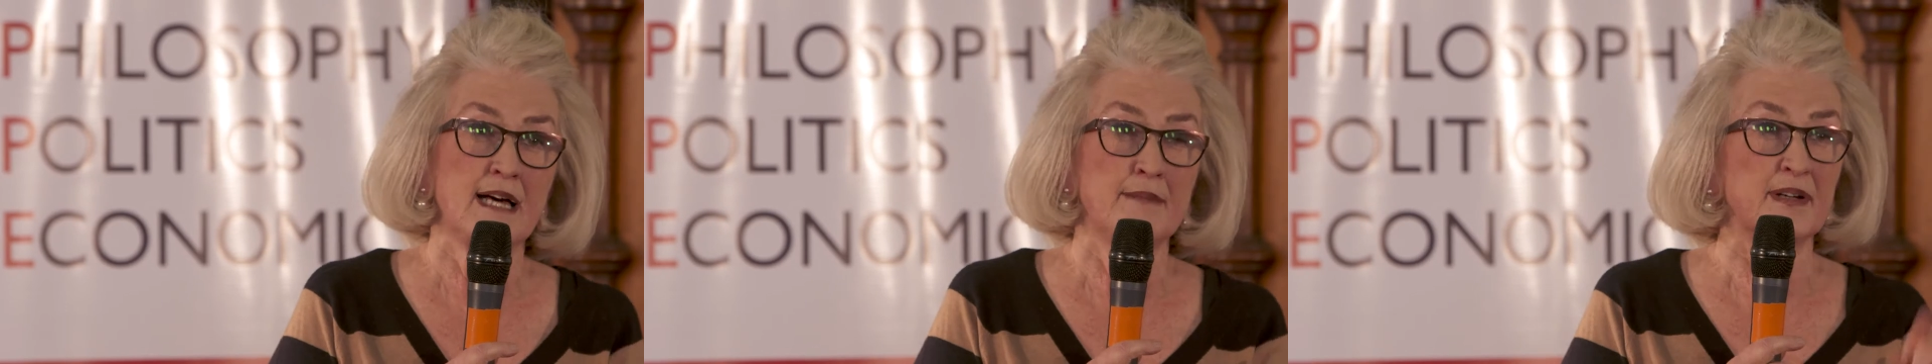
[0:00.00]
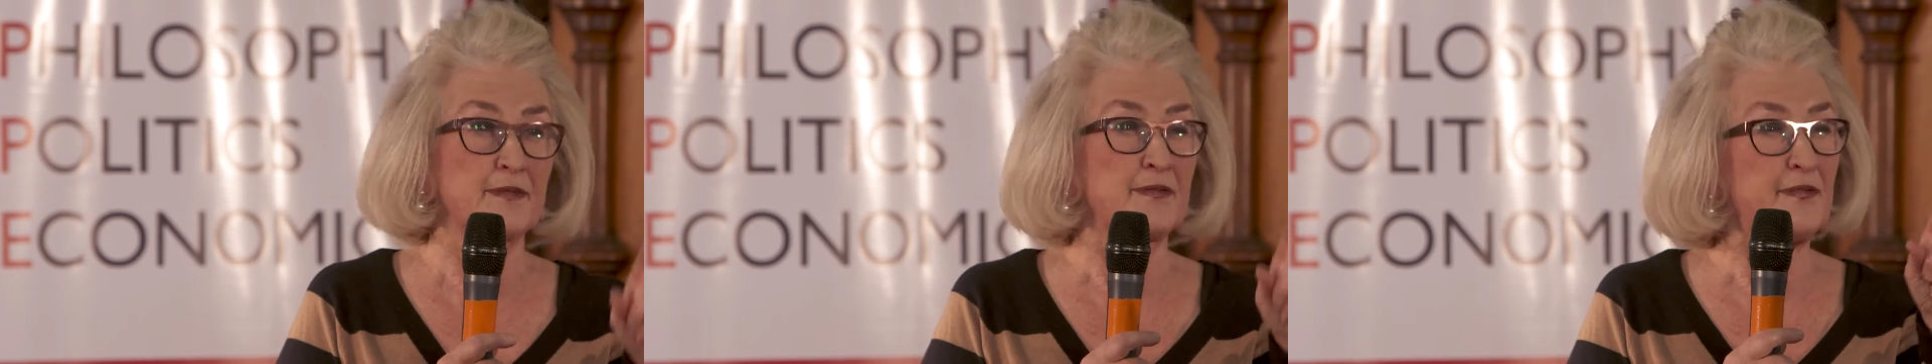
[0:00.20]

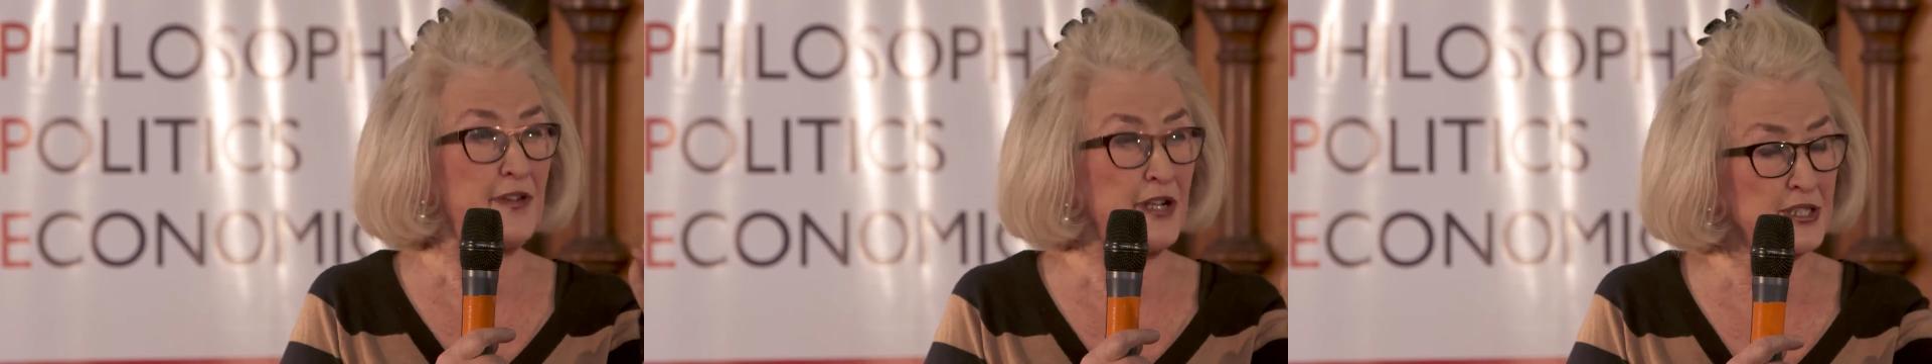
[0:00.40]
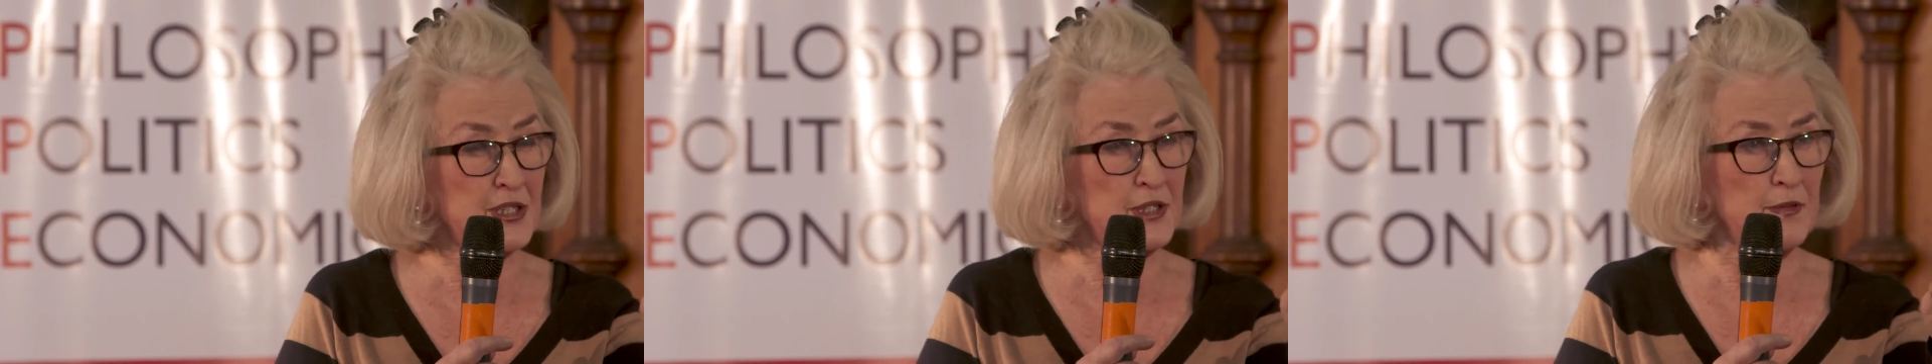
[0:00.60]
But
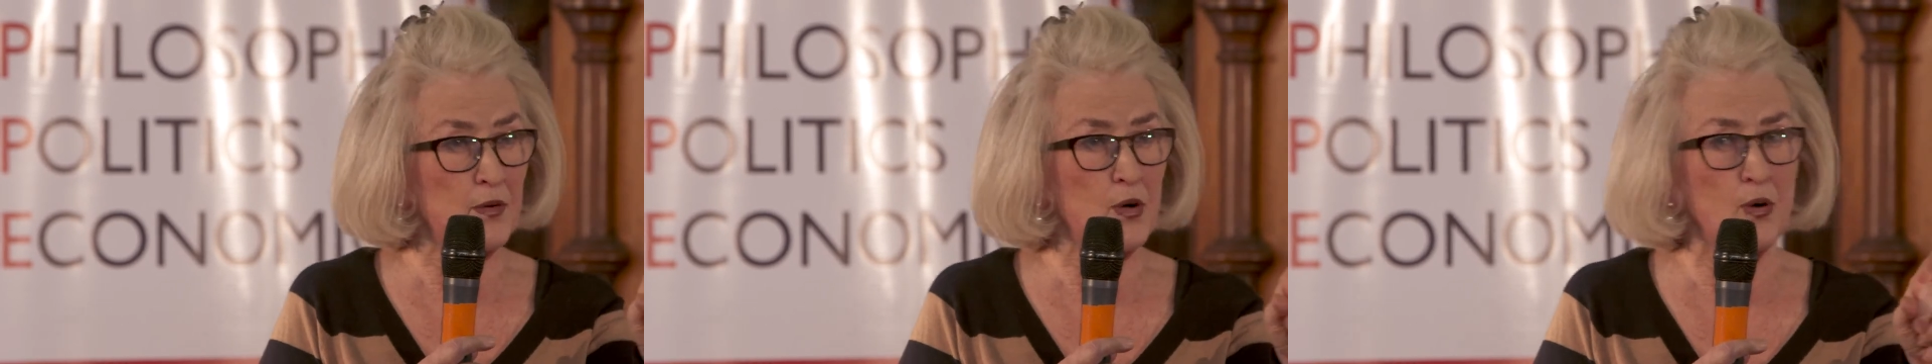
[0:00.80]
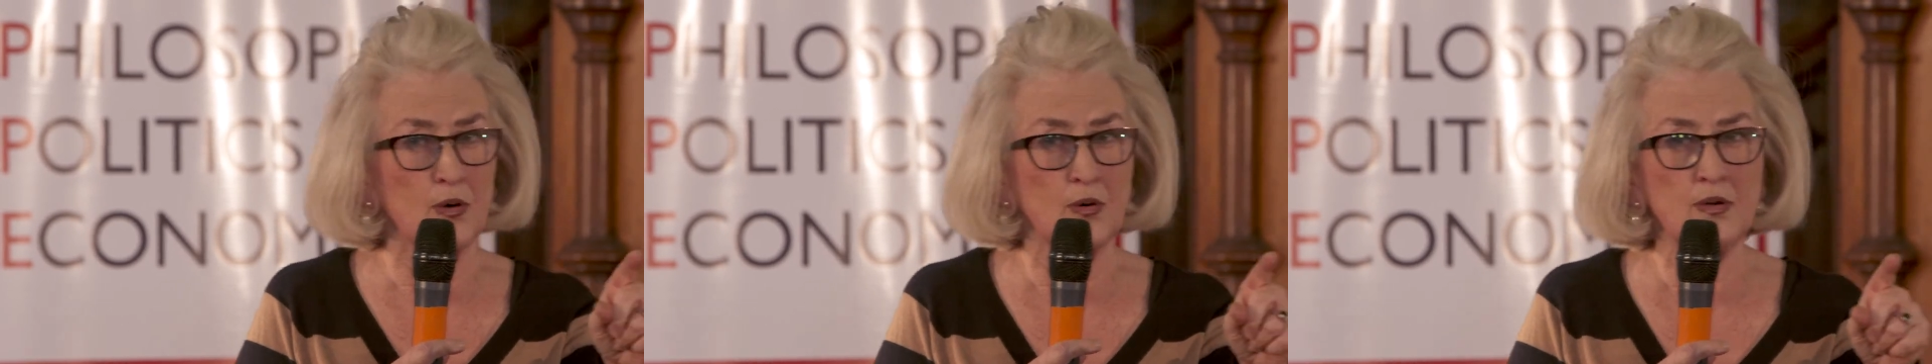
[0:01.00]
first of
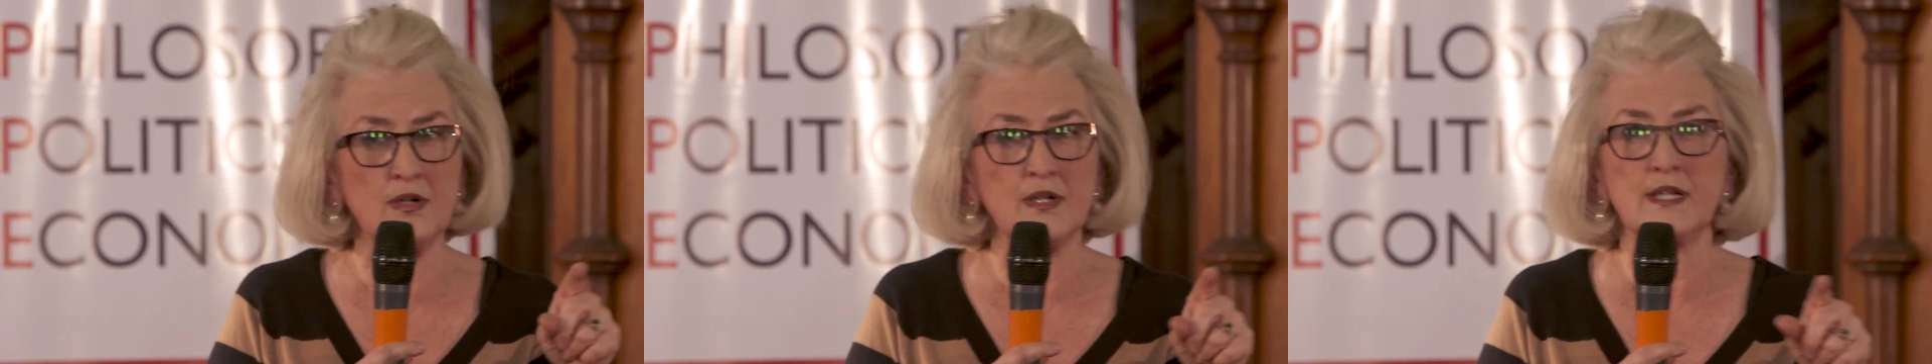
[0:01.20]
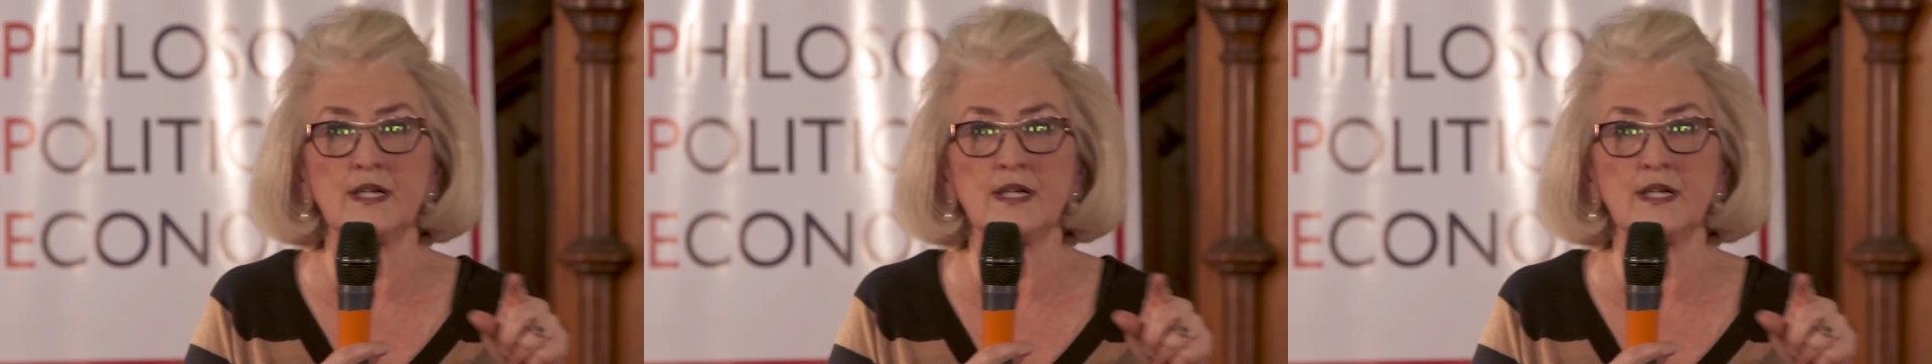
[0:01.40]
all,